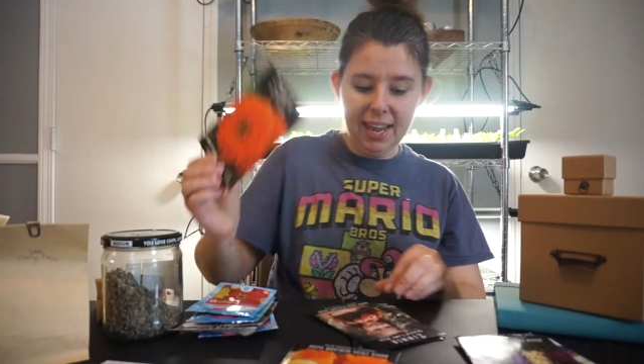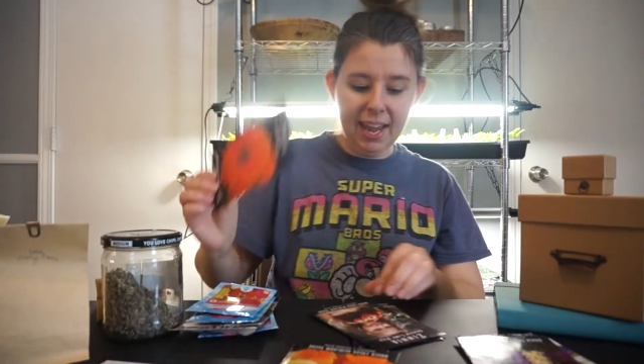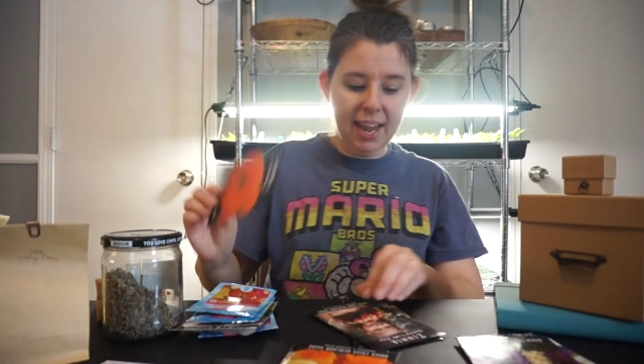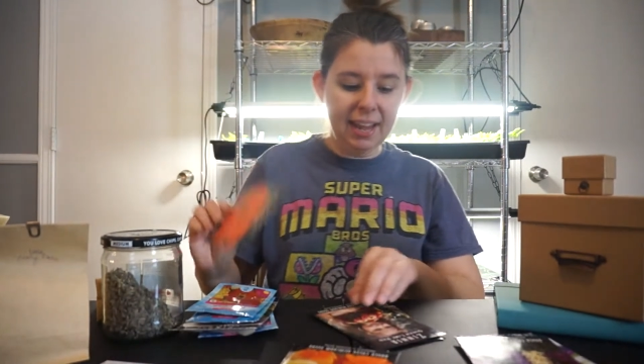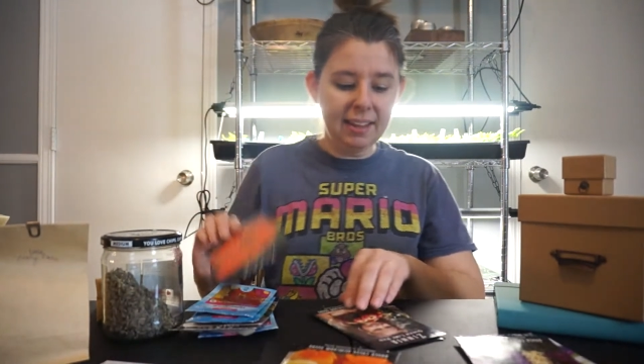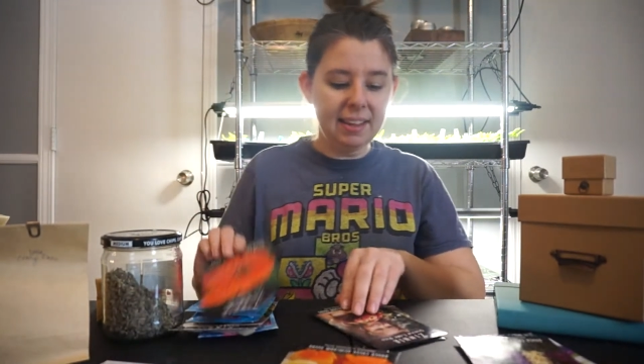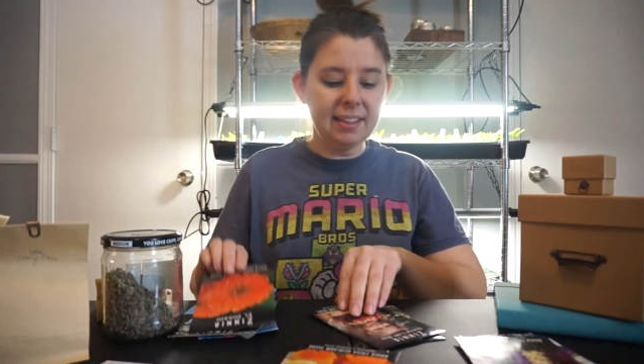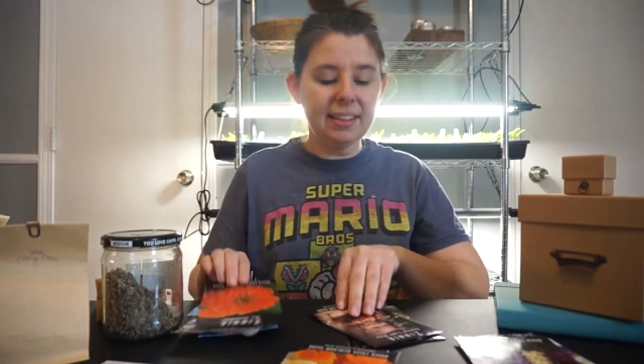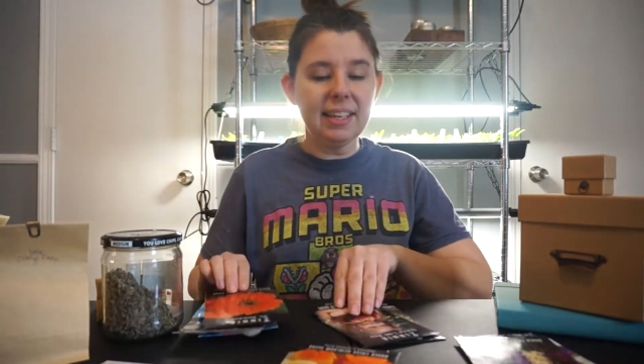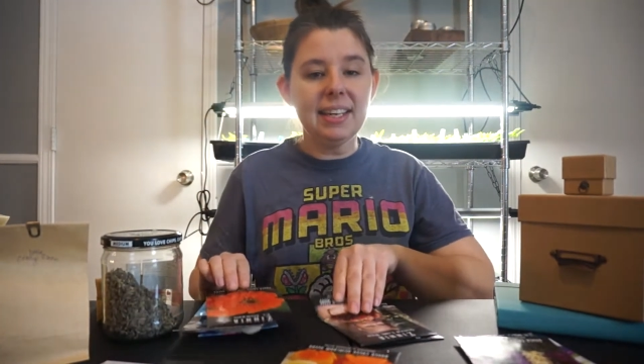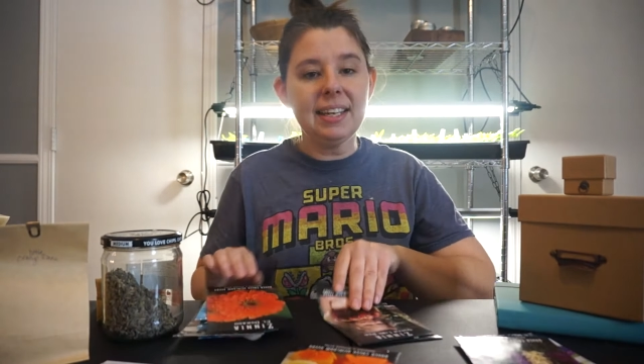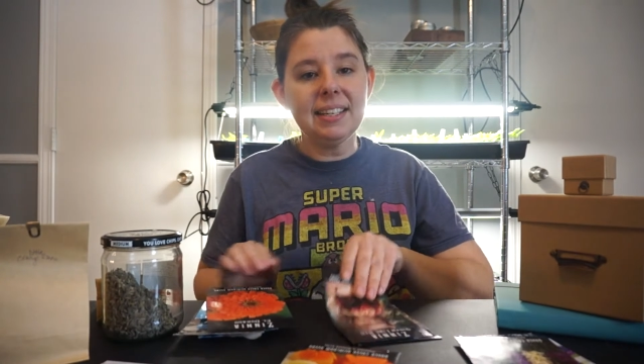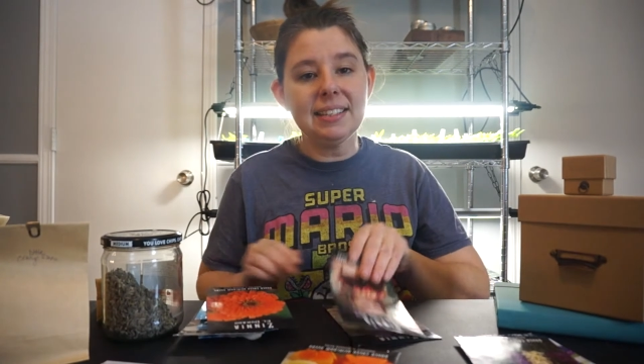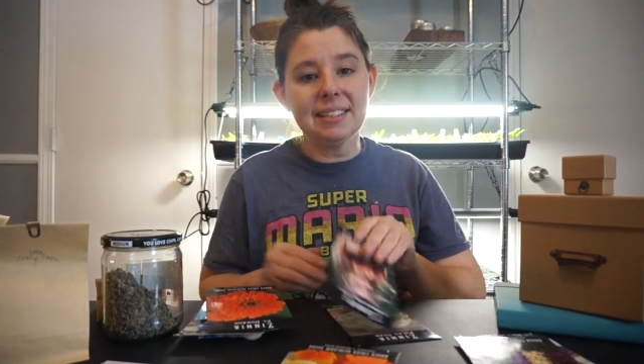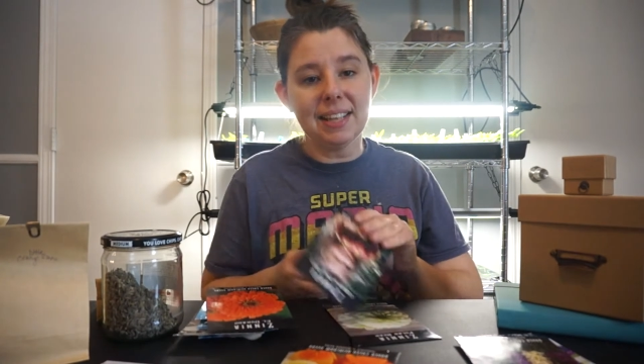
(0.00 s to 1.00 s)
And then
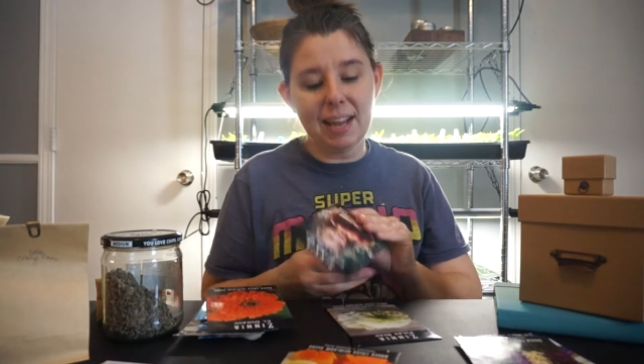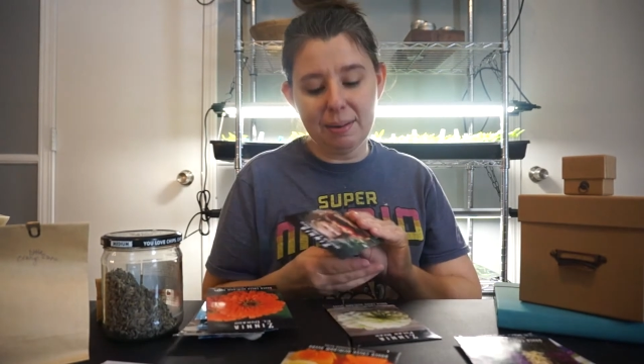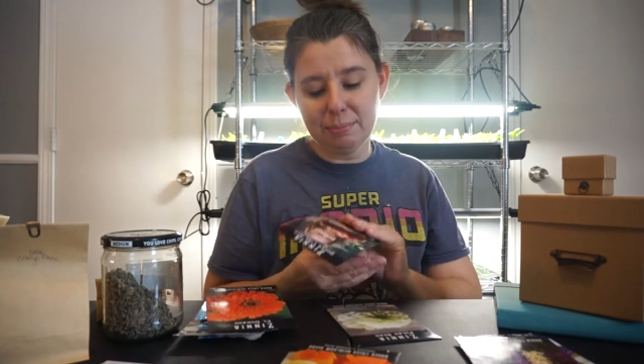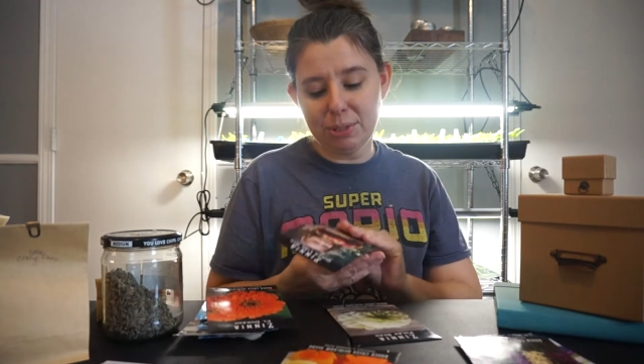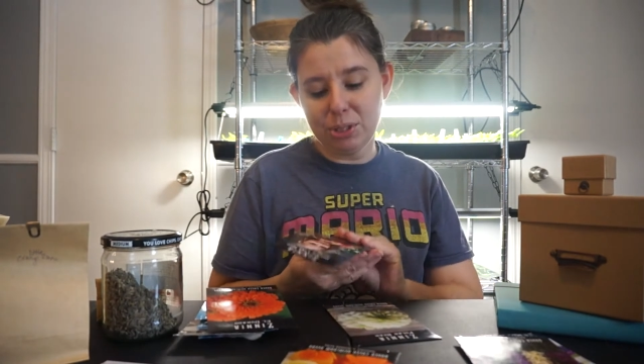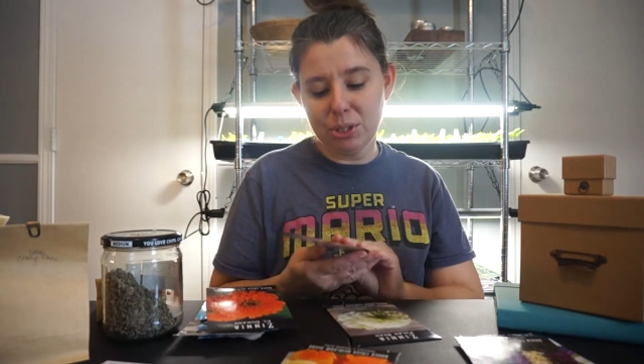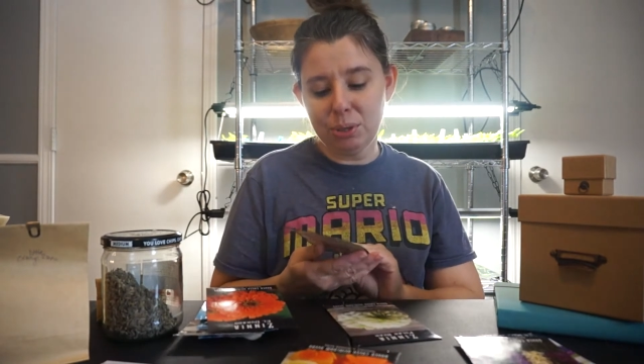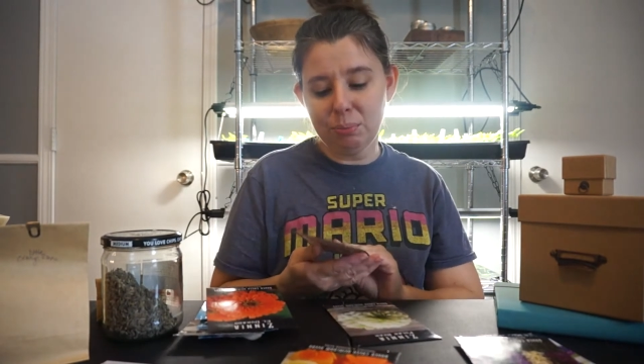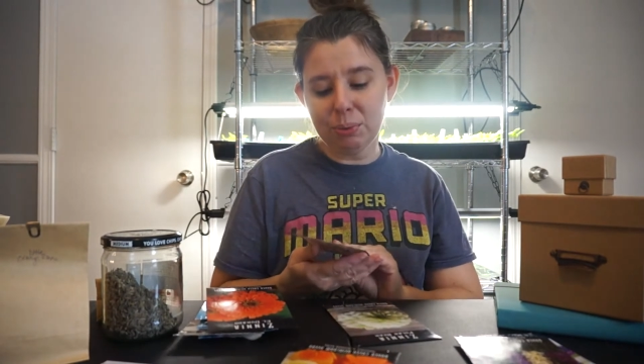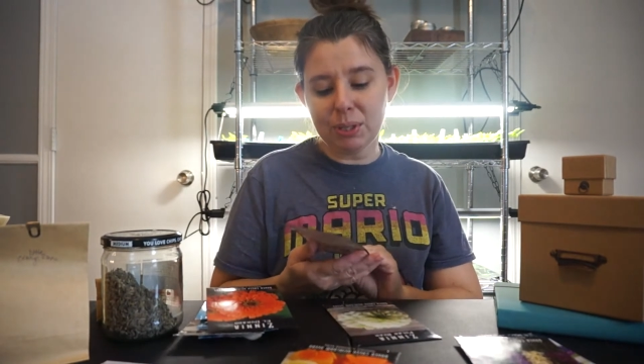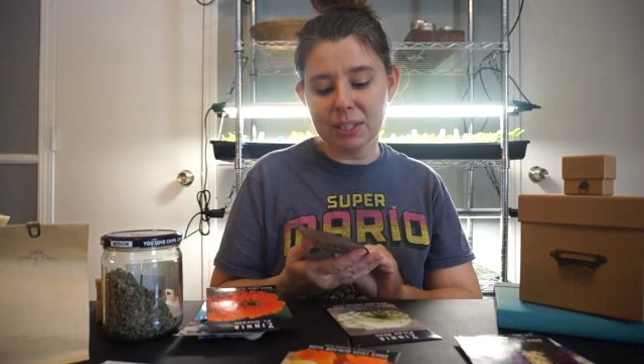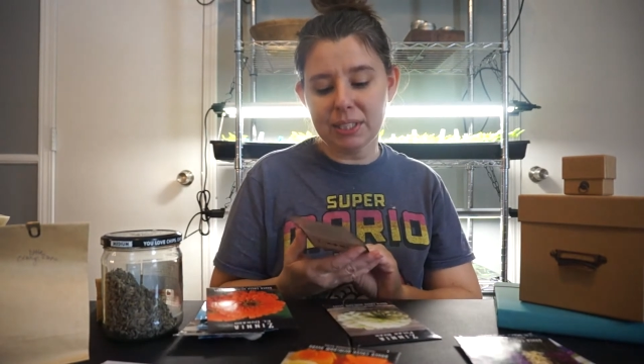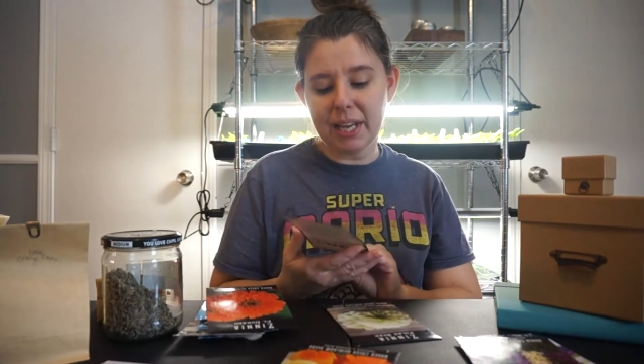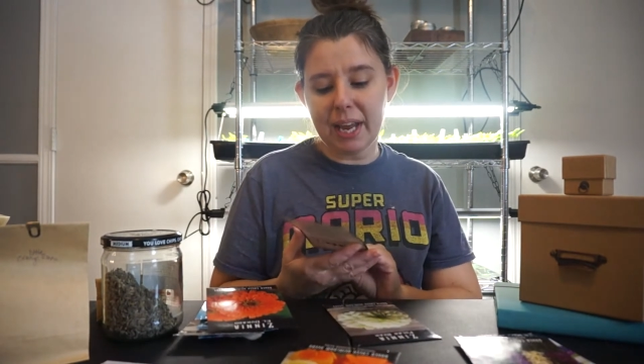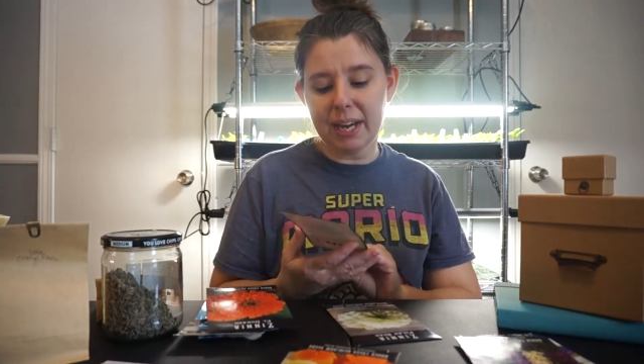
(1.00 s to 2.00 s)
these I'm super
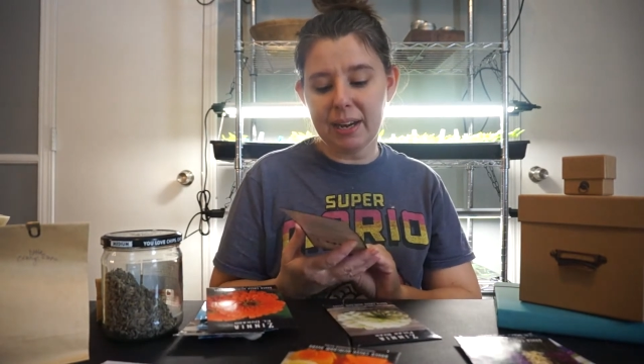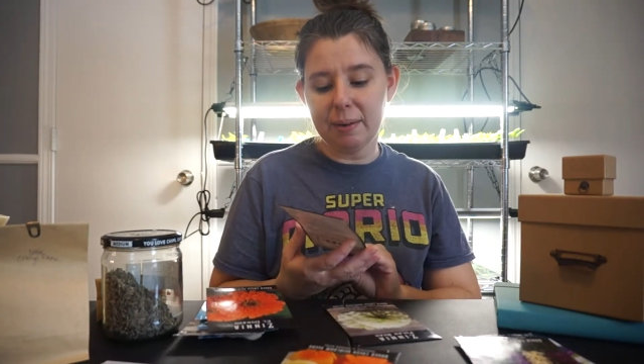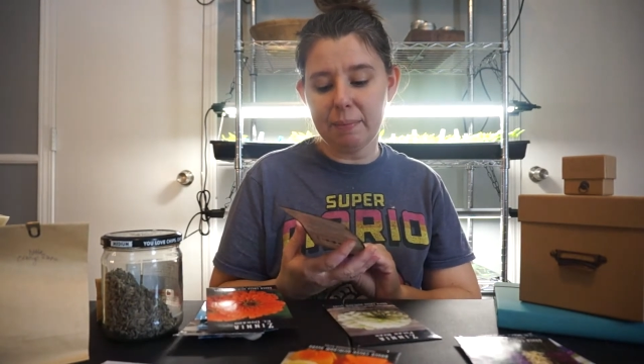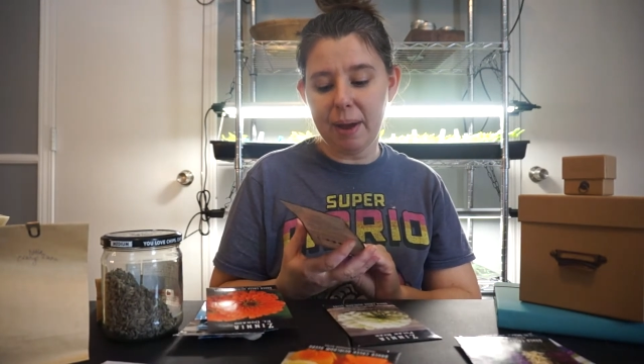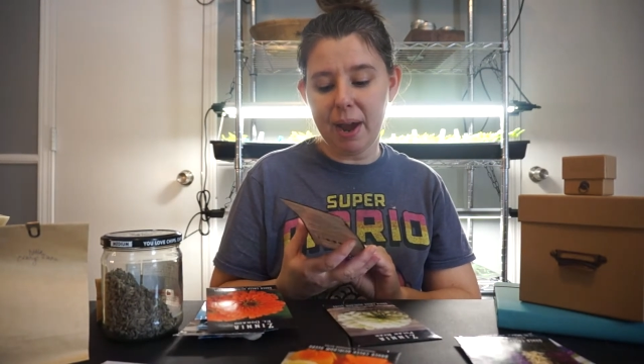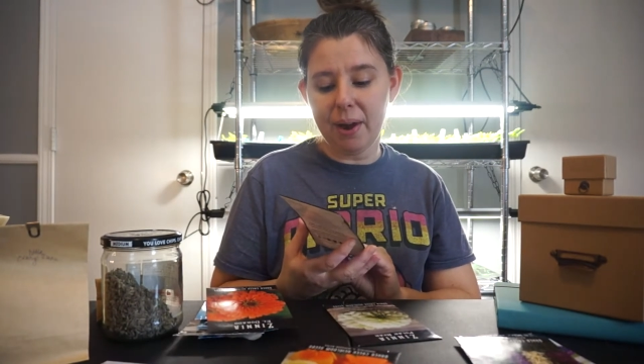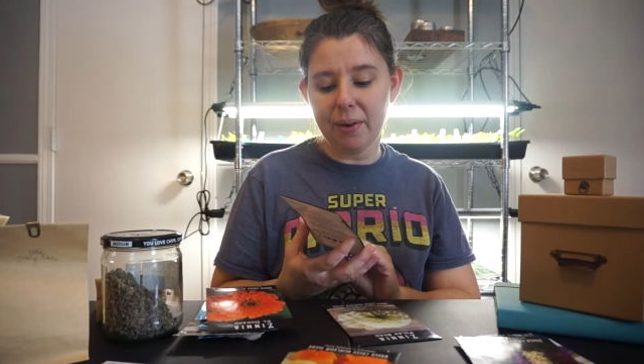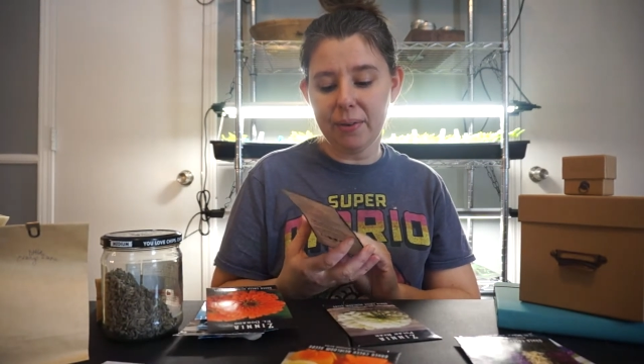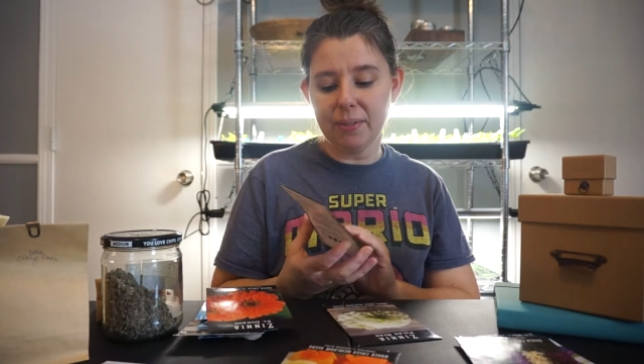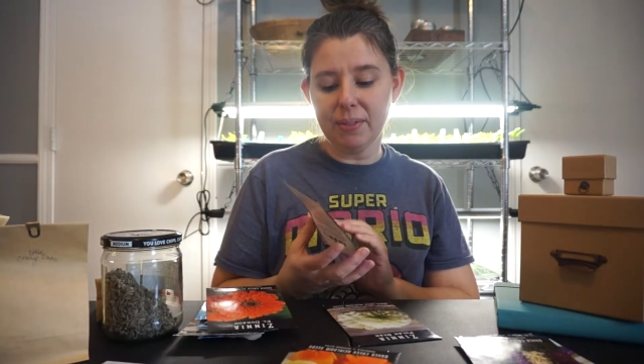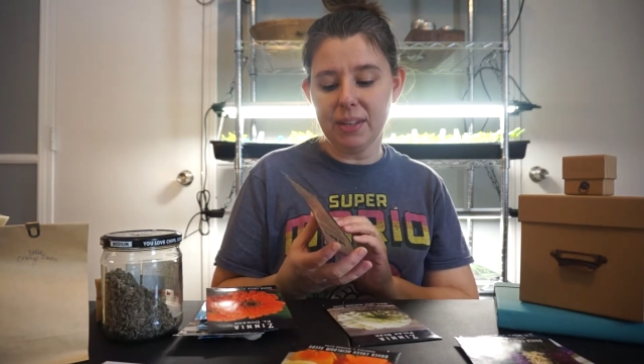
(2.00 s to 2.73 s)
excited about.